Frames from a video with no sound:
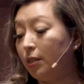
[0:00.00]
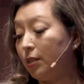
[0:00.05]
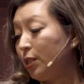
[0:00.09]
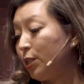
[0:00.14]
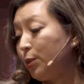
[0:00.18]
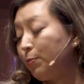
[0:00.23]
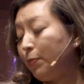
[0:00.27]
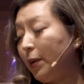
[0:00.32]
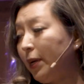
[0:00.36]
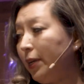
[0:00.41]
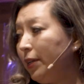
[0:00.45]

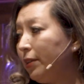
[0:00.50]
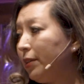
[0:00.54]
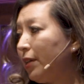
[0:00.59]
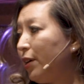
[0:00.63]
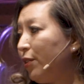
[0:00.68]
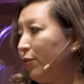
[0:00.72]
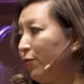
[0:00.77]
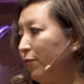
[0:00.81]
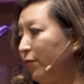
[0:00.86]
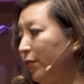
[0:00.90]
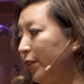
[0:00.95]
Despite
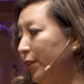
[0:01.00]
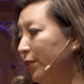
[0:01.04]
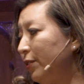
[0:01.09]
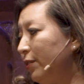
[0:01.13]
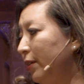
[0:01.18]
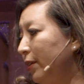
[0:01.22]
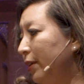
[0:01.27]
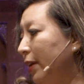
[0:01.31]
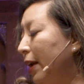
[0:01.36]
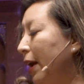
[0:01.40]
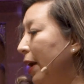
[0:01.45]
that fear
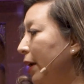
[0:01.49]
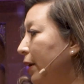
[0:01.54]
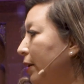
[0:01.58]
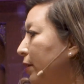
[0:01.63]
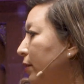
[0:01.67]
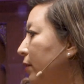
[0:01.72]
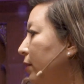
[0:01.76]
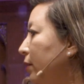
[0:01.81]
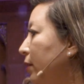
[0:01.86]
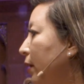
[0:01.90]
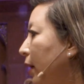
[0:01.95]
and
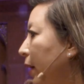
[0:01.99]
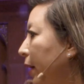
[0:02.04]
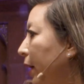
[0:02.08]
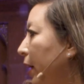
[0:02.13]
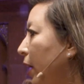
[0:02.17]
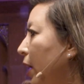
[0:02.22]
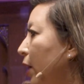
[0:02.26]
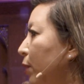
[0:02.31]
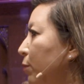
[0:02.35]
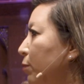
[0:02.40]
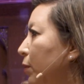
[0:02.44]
anger, I
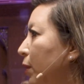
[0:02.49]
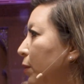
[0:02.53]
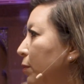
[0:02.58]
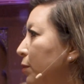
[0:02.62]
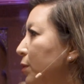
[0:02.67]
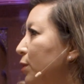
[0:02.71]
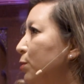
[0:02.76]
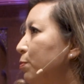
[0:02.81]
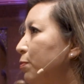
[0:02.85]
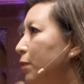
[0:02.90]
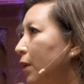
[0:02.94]
had what
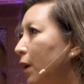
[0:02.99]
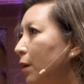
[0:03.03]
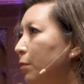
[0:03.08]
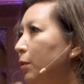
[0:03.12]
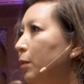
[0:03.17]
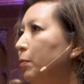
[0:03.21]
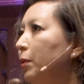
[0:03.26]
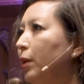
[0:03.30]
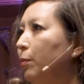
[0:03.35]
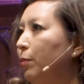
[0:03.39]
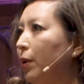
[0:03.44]
was
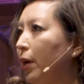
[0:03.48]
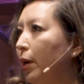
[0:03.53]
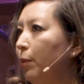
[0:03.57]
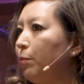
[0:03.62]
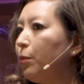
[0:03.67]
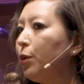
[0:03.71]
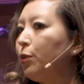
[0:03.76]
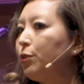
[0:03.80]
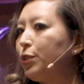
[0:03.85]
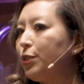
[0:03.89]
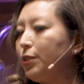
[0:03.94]
probably by
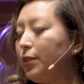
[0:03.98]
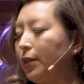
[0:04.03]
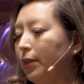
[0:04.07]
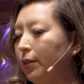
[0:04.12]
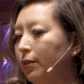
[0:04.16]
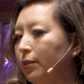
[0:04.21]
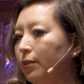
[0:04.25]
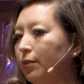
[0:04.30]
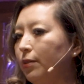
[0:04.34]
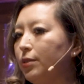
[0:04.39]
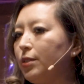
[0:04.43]
most
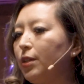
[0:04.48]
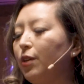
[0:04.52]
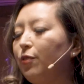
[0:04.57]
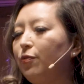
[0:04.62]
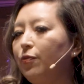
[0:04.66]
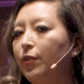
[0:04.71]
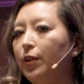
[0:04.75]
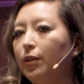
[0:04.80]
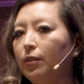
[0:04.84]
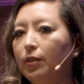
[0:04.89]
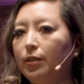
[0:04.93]
standards a
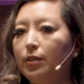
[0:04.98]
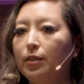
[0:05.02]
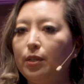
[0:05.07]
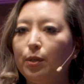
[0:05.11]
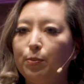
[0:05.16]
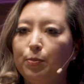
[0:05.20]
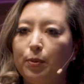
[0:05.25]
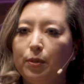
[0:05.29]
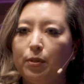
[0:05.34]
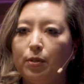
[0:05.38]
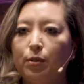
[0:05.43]
fairly
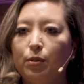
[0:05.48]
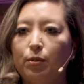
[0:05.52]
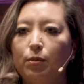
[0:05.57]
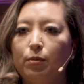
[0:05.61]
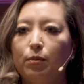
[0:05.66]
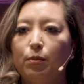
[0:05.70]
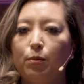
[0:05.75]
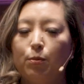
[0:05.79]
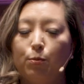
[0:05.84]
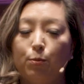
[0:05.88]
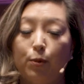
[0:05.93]
typical
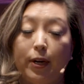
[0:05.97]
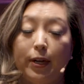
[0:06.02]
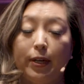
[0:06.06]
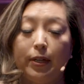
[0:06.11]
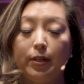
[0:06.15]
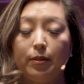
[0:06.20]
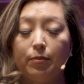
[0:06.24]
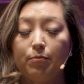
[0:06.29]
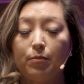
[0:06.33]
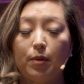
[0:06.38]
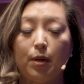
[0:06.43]

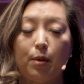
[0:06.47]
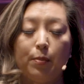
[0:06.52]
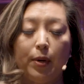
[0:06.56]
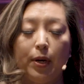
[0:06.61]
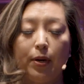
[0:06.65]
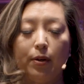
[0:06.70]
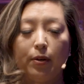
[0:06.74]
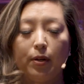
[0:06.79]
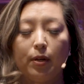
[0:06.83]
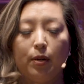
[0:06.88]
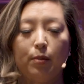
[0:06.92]
white
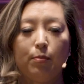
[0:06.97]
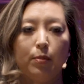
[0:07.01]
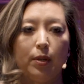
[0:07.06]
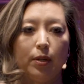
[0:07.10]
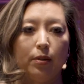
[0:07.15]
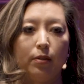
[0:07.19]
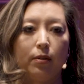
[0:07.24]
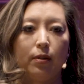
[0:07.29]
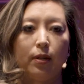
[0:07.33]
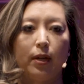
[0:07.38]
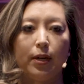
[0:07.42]
American
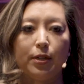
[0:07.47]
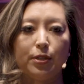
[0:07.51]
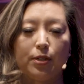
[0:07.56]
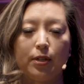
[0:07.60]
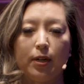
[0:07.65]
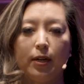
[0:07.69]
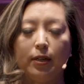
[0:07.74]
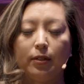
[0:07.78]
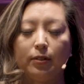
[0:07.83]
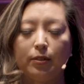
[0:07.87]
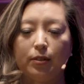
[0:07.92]
middle-class
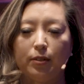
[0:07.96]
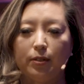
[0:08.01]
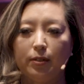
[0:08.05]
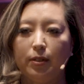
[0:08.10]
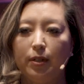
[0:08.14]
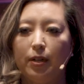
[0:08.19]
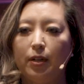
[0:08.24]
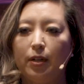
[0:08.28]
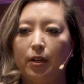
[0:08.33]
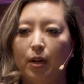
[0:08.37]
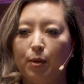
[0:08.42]

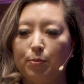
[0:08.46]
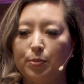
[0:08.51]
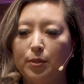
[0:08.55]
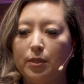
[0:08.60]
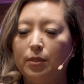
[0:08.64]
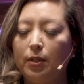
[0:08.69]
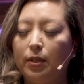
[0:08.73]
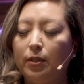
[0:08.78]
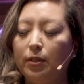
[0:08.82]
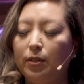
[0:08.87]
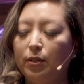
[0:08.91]
childhood in
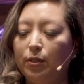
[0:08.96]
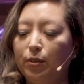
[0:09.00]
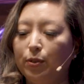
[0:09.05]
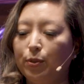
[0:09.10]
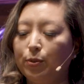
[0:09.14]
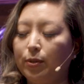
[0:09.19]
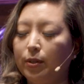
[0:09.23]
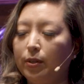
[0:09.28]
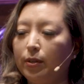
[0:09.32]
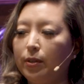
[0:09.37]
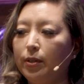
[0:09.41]
upstate New
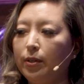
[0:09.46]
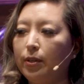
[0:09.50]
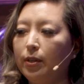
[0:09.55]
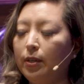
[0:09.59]
York.